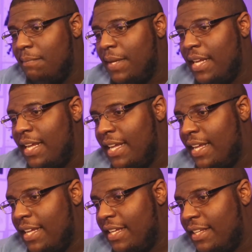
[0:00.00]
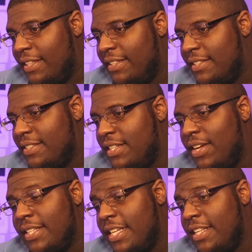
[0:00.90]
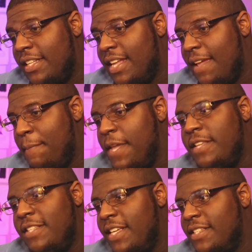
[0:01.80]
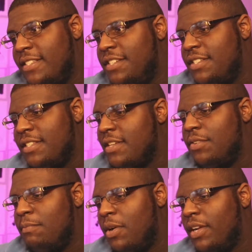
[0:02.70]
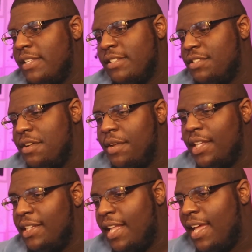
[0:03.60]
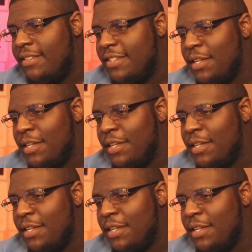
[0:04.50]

But, uh, still at the end of the day, PC is just its own market, so there's no killing that.